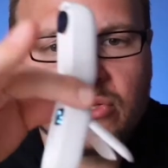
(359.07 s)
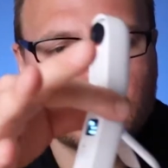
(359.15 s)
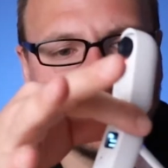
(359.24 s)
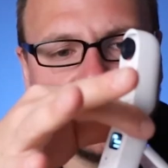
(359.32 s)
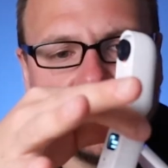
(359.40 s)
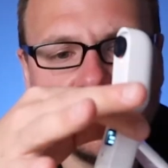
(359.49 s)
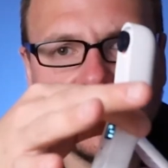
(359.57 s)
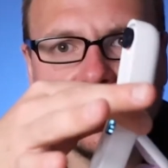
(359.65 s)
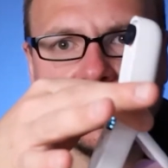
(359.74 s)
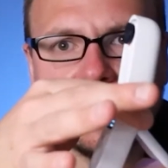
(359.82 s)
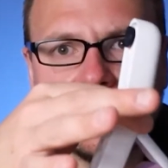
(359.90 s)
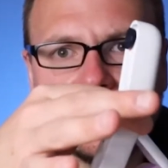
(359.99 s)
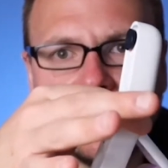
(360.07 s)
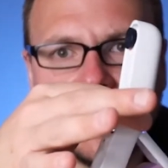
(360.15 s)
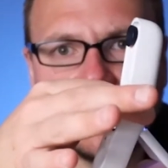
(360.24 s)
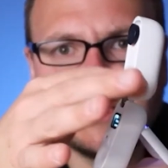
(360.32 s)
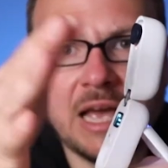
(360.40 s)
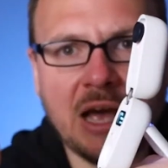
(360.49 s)
so that you can
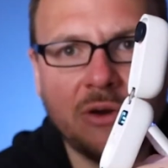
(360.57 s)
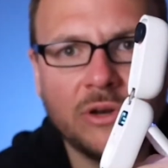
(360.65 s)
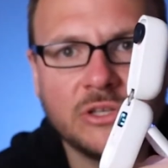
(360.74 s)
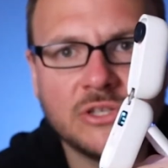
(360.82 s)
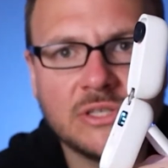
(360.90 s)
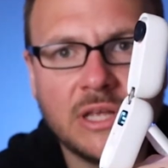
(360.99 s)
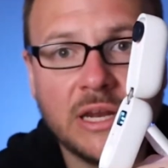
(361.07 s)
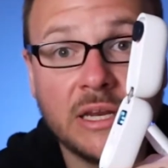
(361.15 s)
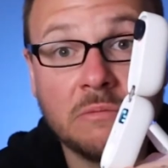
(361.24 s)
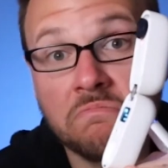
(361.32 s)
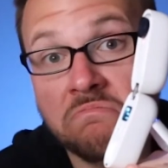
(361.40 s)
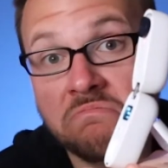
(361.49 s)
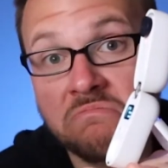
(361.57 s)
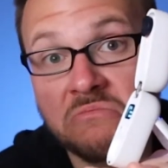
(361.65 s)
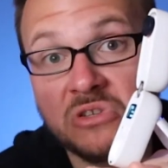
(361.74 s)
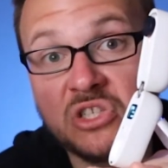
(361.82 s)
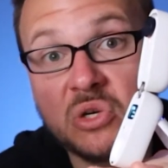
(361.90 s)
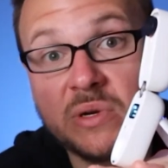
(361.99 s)
lay it down and just let it
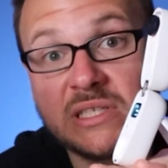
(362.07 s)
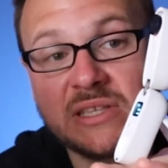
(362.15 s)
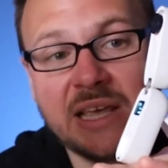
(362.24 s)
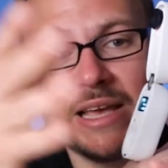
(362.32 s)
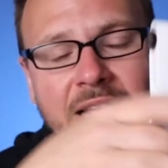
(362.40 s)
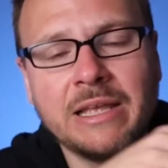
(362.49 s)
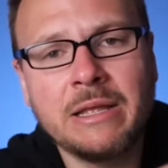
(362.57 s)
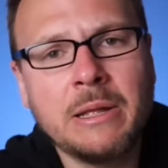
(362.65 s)
do its thing.